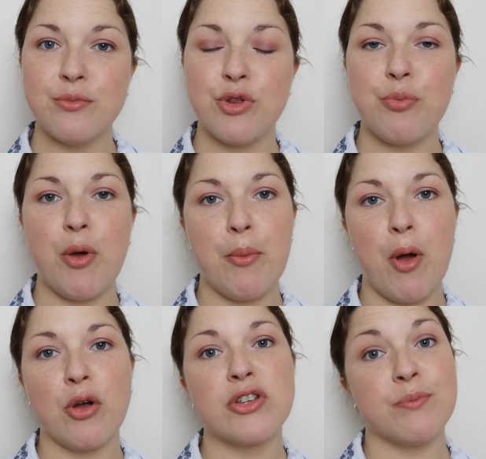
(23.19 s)
month per
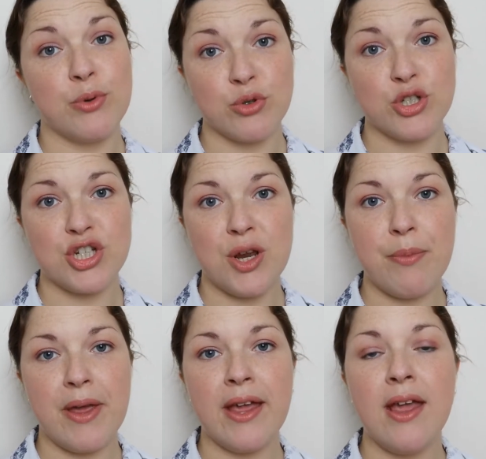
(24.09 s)
box plus
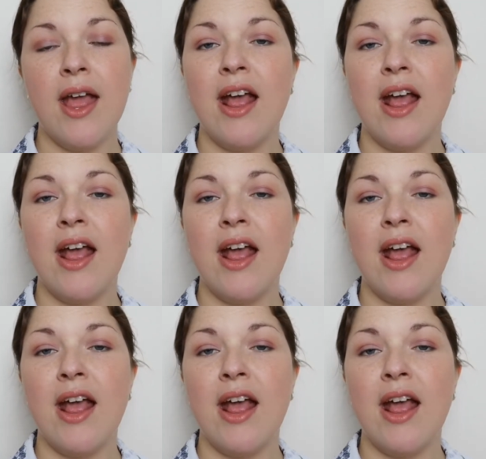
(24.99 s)
shipping.